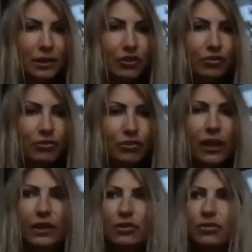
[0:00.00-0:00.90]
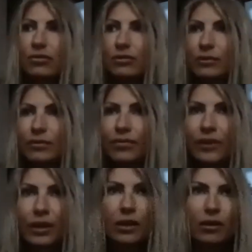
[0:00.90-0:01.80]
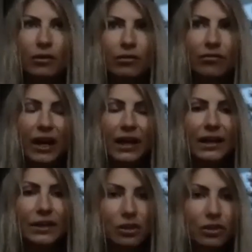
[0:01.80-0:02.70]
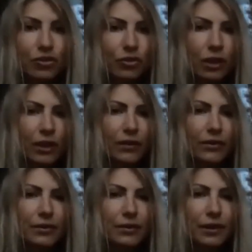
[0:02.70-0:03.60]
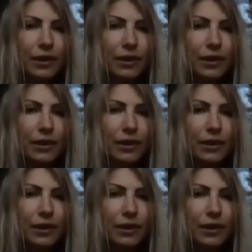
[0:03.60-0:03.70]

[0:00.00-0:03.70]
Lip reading: Don't try to, violate or control others.